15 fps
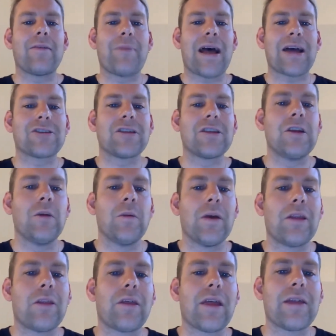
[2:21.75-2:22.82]
bashing you
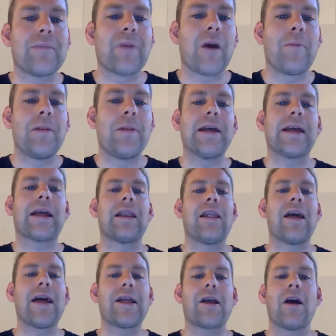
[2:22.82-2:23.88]
with in public,
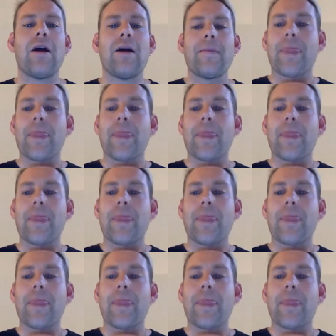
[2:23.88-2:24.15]
like,